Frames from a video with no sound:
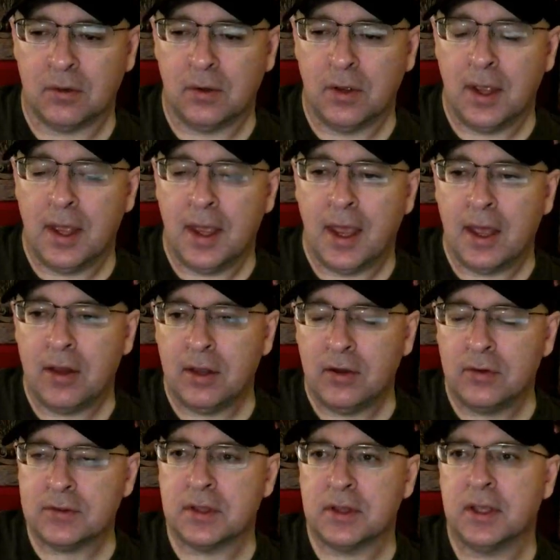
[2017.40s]
And here's the
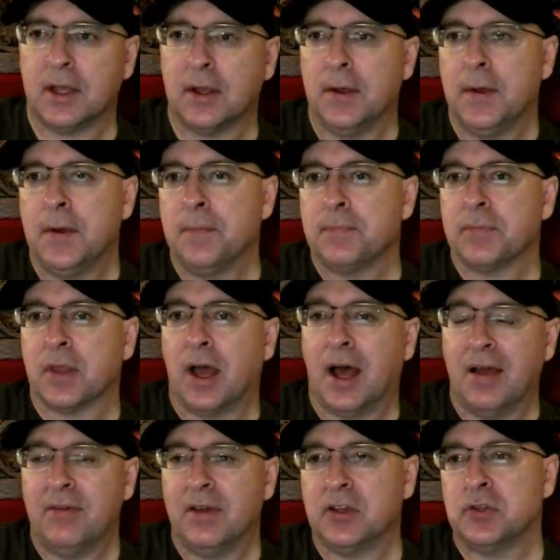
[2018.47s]
thing. I've
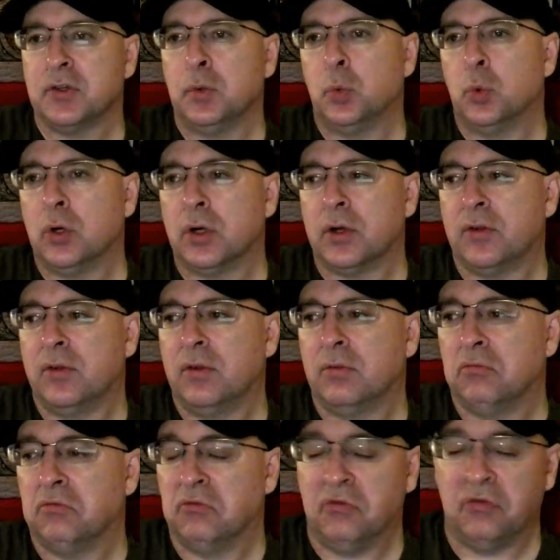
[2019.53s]
actually worked
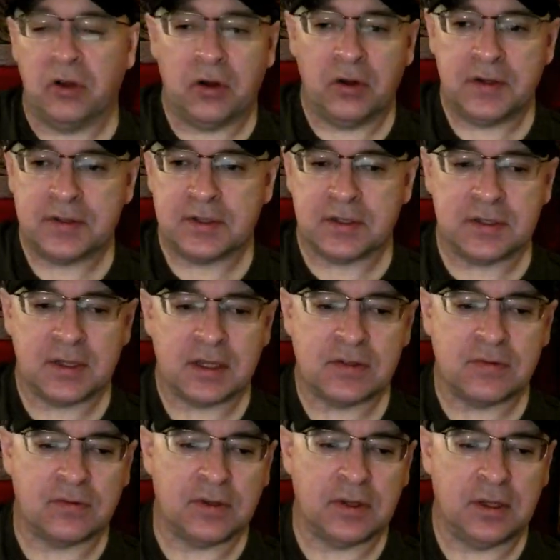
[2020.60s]
very
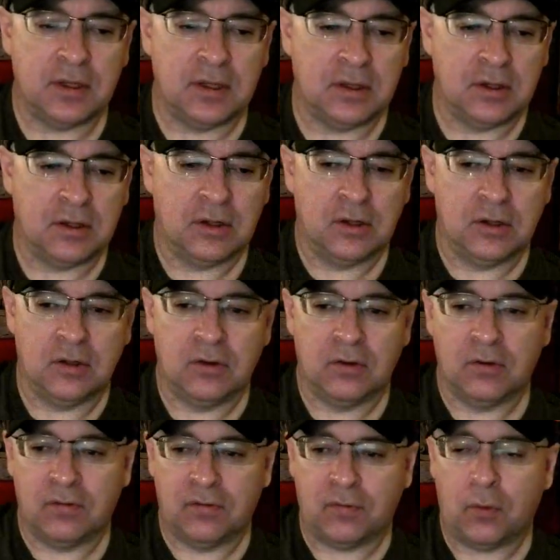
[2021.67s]
successfully
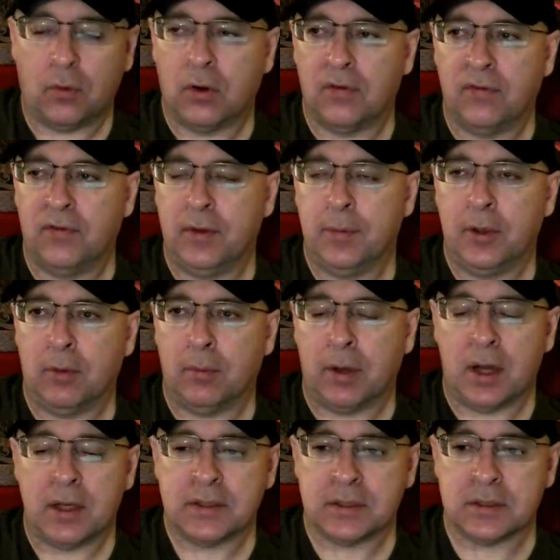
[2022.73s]
for female
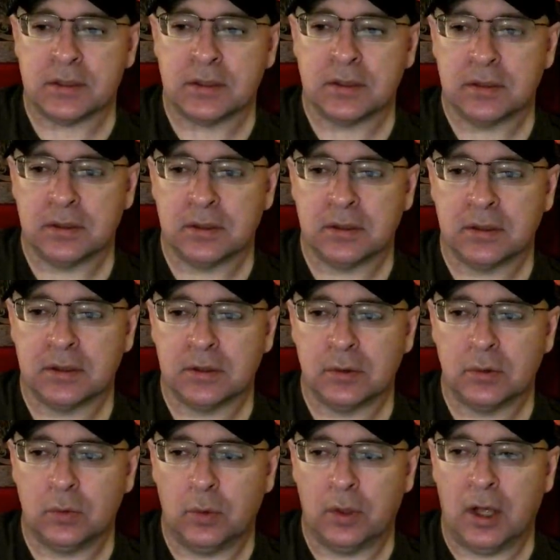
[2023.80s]
bosses. When
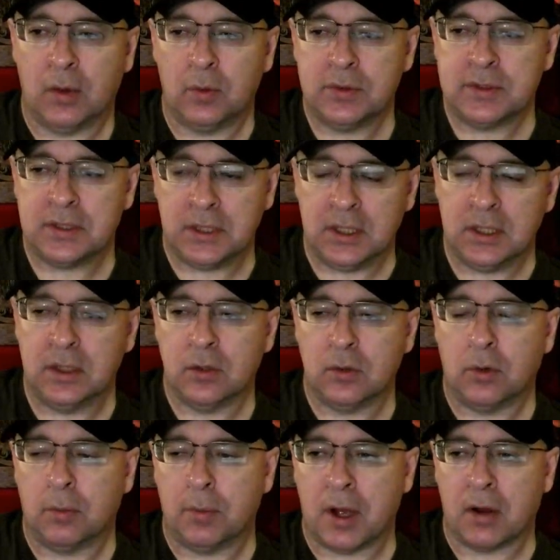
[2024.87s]
I was in the
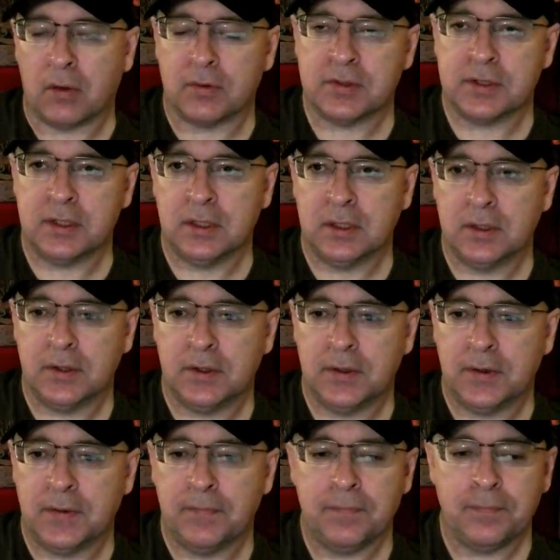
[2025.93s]
corpocracy,
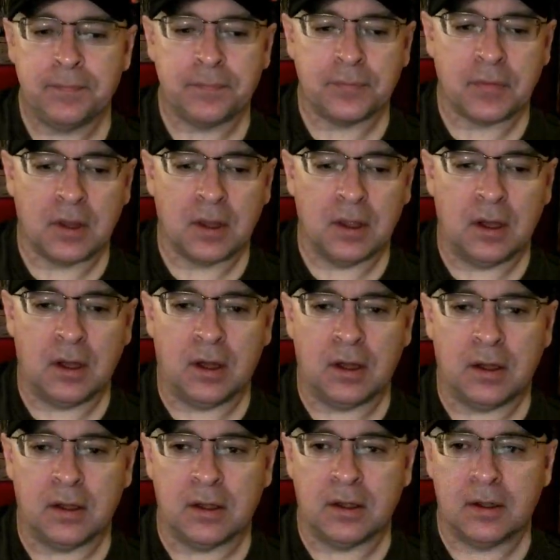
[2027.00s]
I
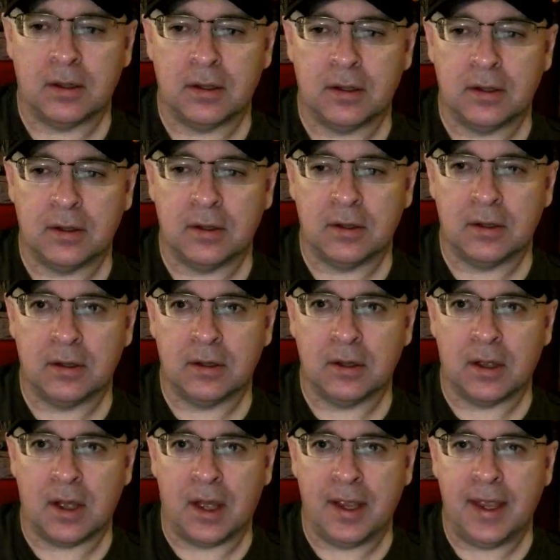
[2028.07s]

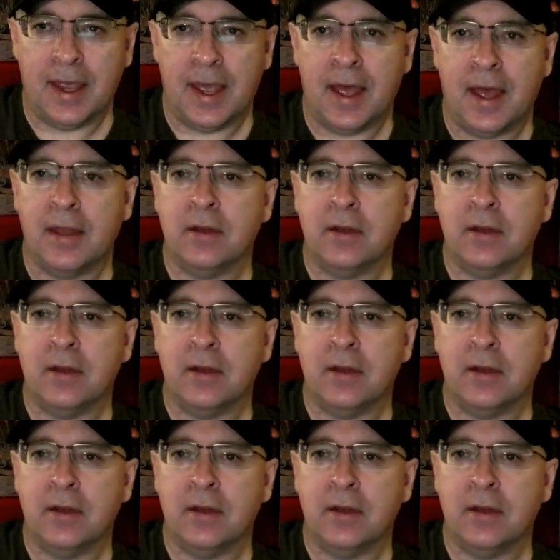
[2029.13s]
had